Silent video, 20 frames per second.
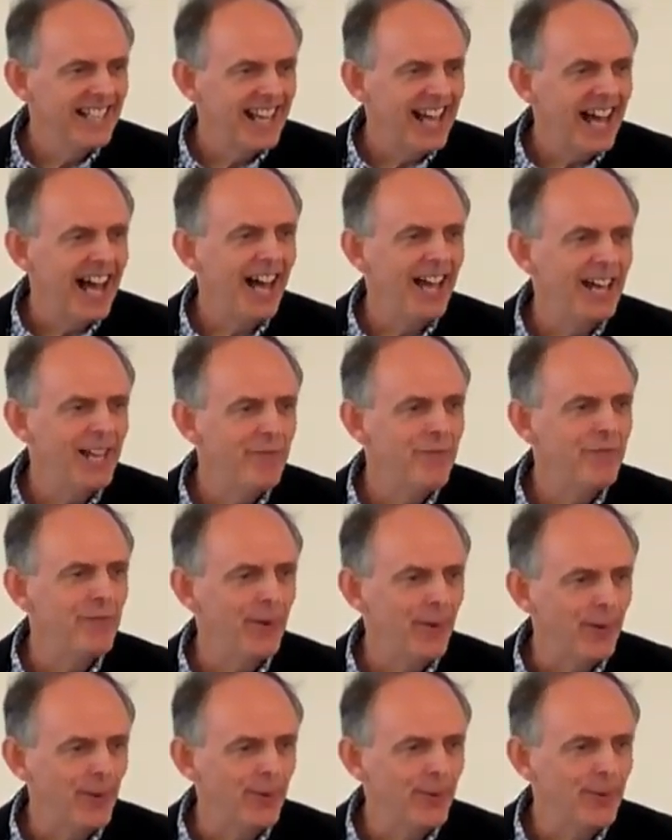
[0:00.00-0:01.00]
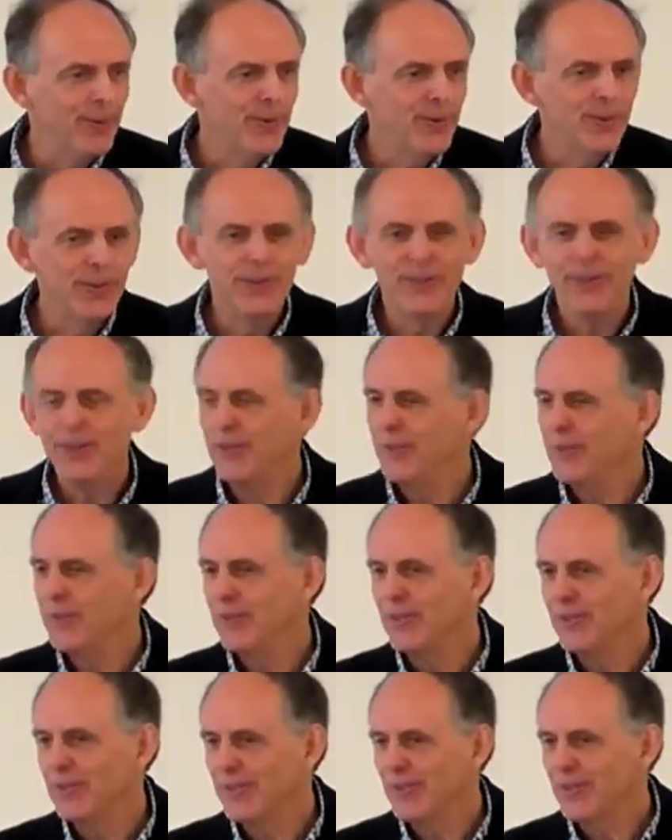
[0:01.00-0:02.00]
I follow
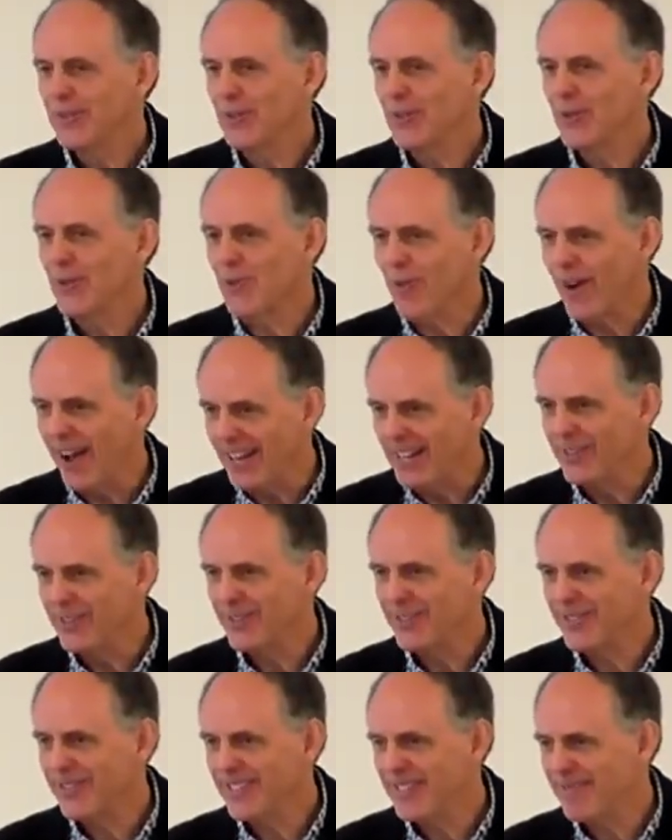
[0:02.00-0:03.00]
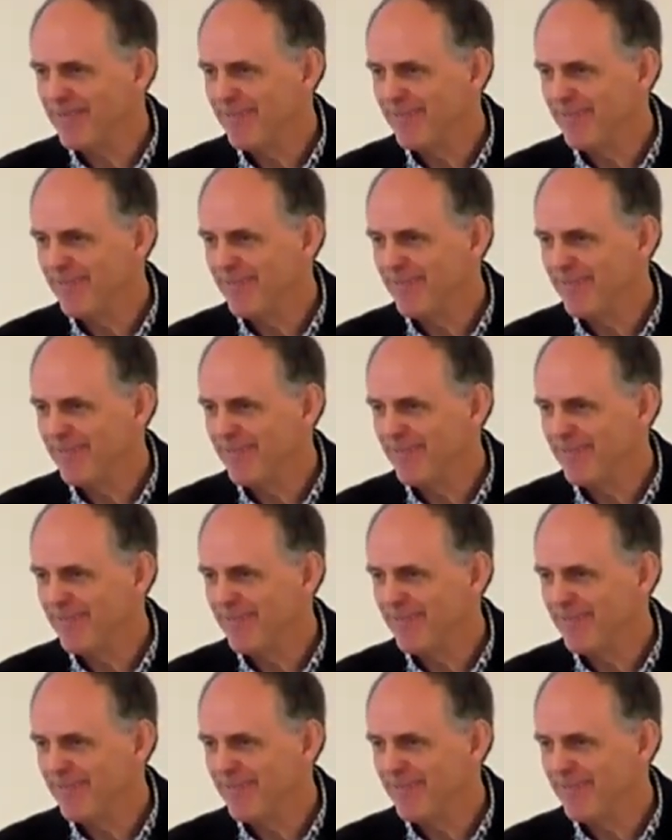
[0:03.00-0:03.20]
Christ.